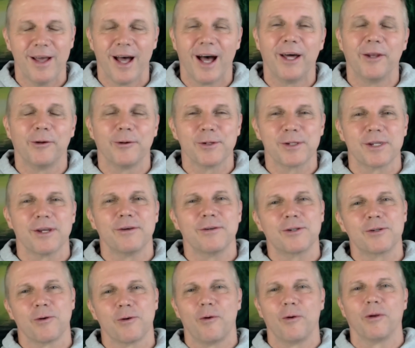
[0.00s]
And also
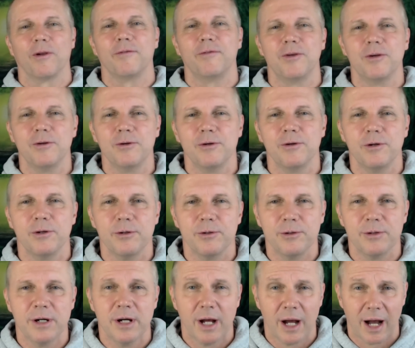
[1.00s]
to all of you who